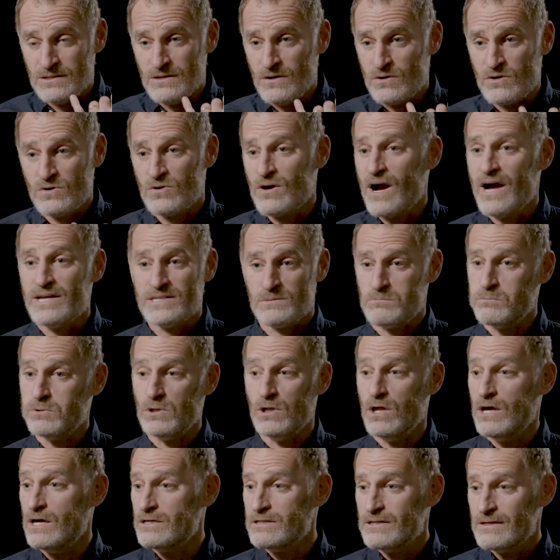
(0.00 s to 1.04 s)
you know, cries
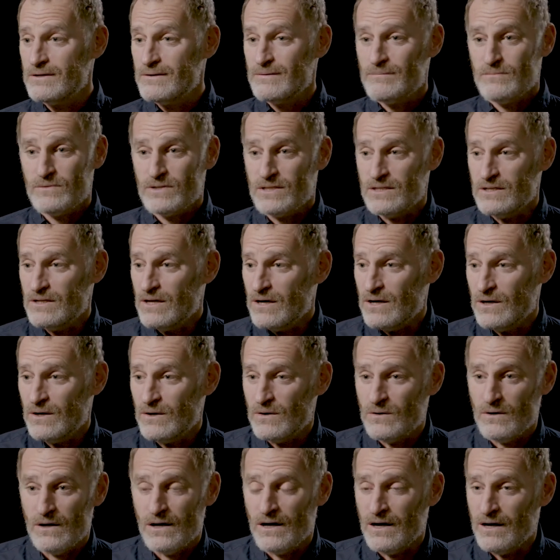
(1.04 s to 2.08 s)
blood, you
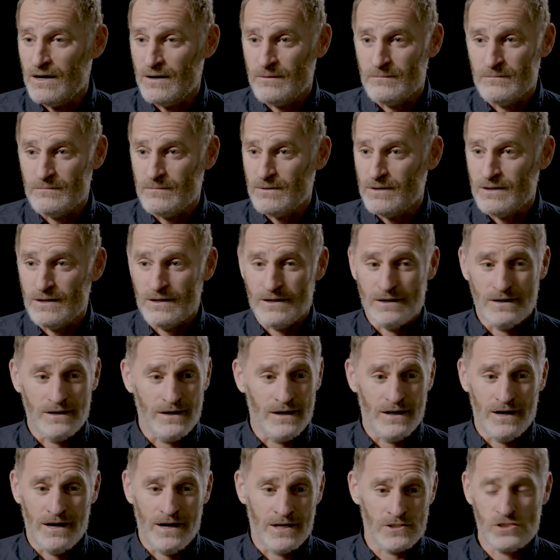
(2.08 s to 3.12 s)
know?
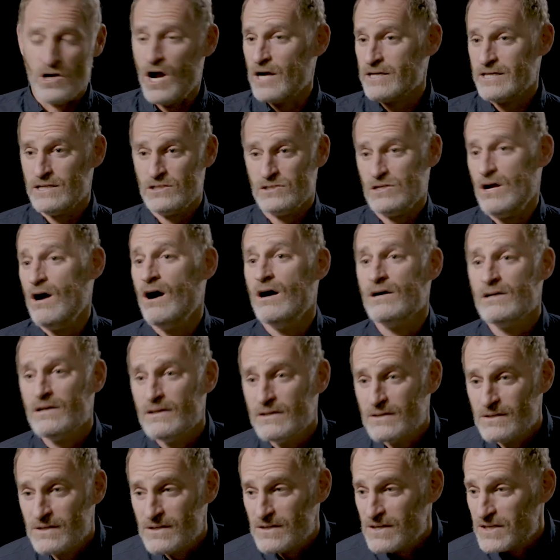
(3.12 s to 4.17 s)
A talking dog,
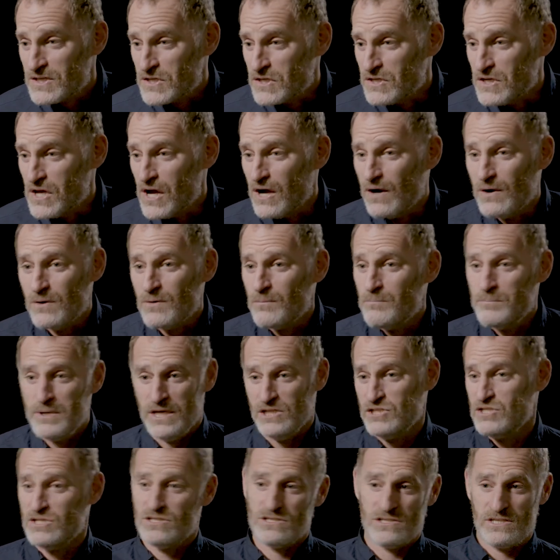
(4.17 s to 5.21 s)
you know?
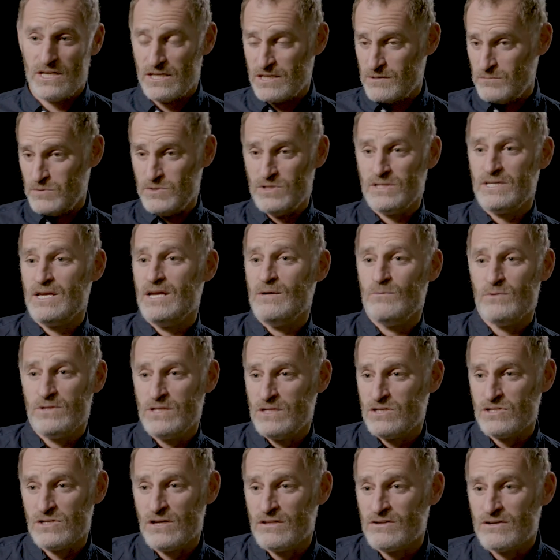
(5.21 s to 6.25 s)
Pigeons that communicate with
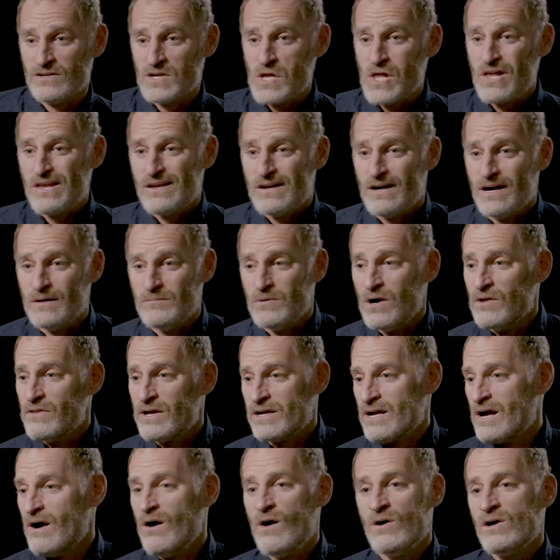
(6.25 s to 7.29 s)
each other.
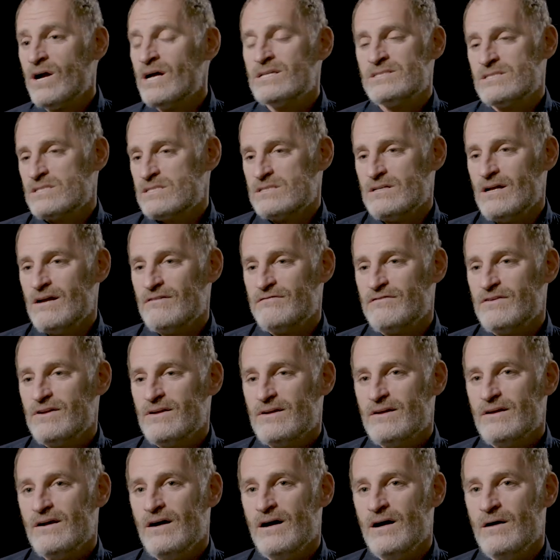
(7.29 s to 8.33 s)
All kinds of stuff.
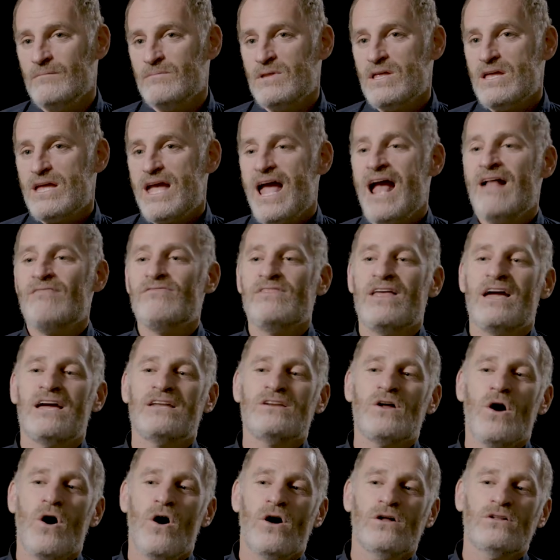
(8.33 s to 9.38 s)
And
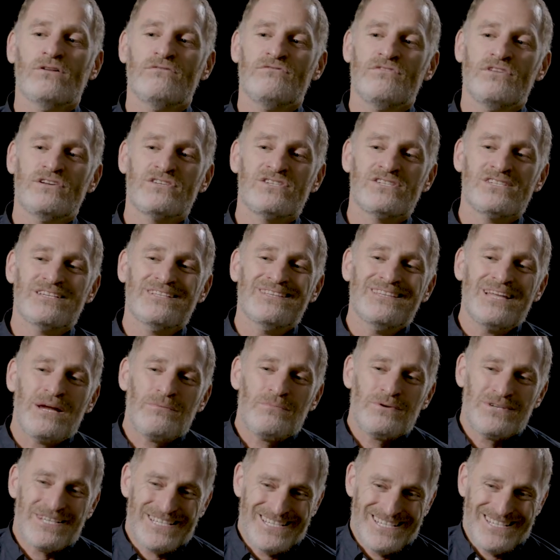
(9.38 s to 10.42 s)
then all of the
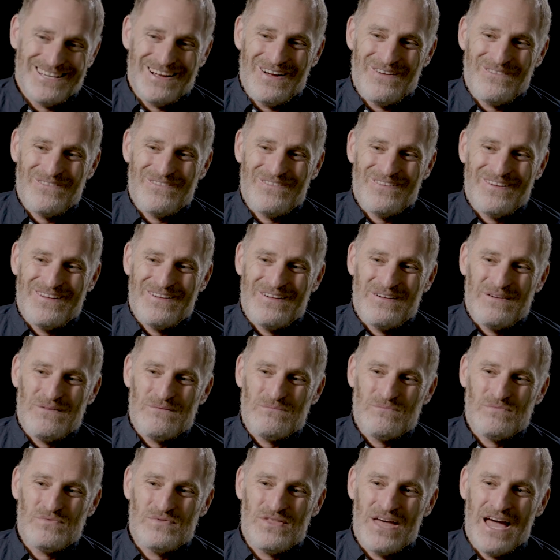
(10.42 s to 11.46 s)
celebrity stuff
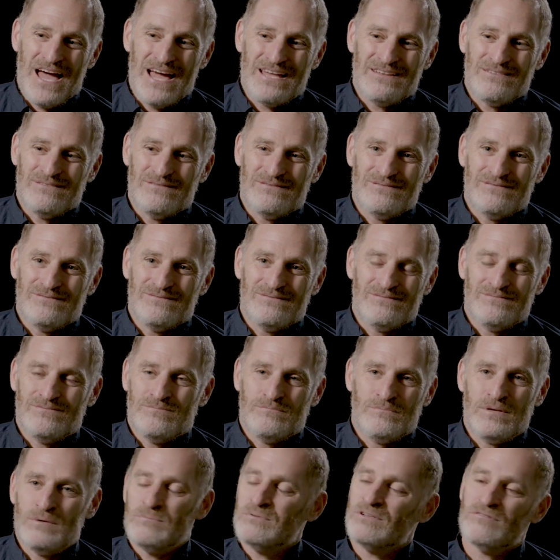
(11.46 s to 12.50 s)
that
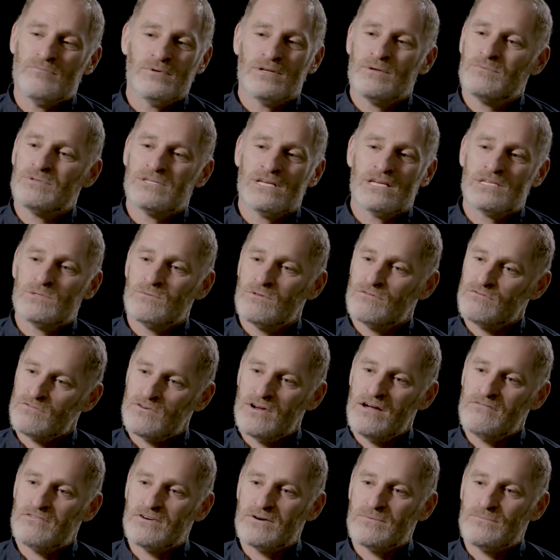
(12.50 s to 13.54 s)
people have been obsessed with
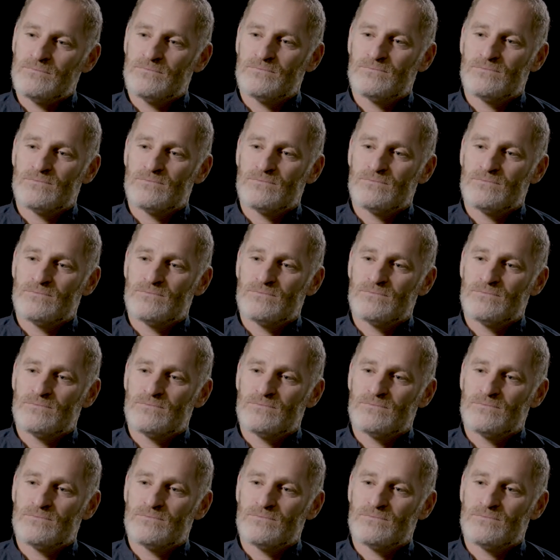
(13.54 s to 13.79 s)
forever.